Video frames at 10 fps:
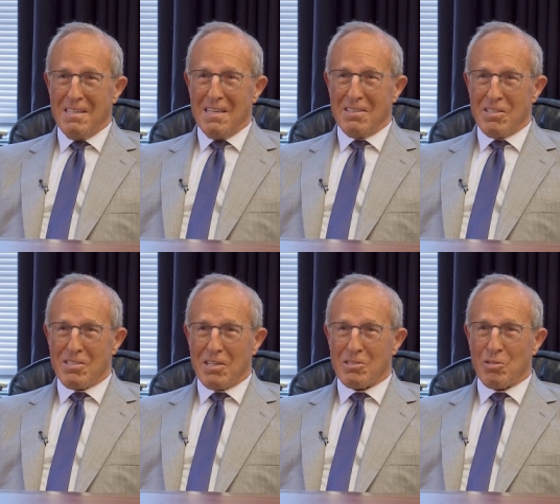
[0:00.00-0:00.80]
in the
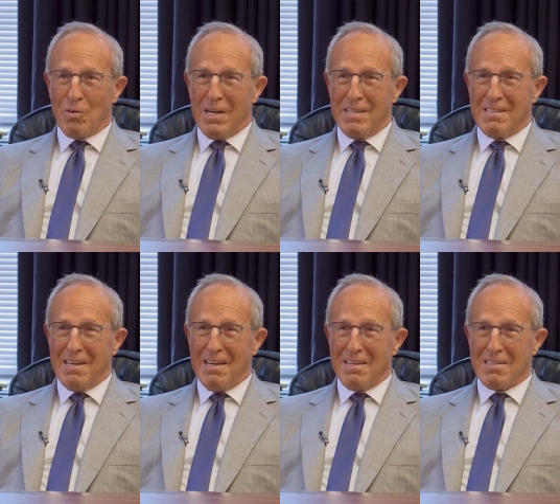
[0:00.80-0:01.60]
sixth grade
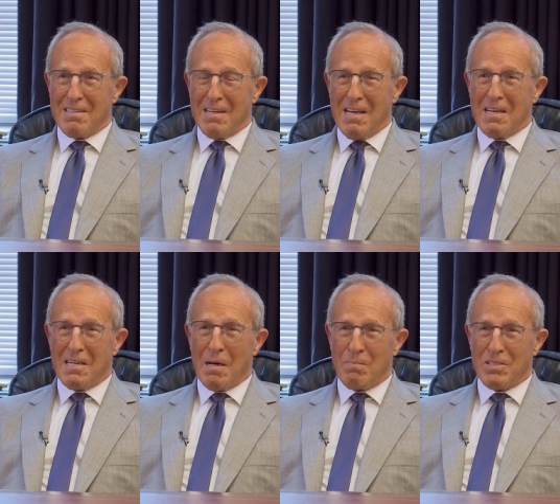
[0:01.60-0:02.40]
and uh,
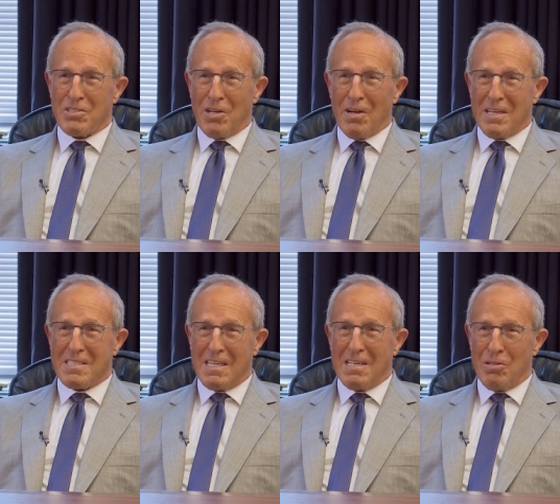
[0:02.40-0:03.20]
ended up in Salt Lake
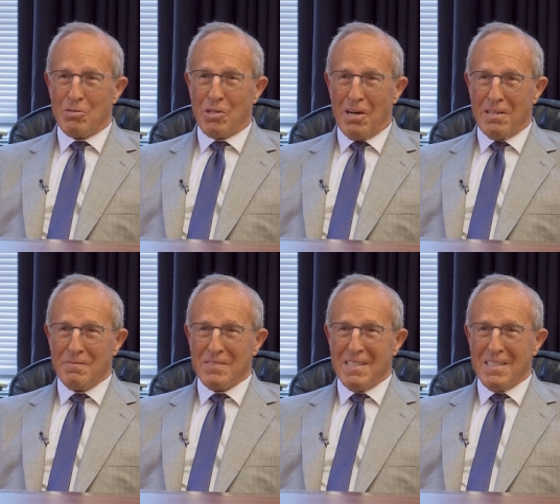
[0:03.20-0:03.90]
City, Utah.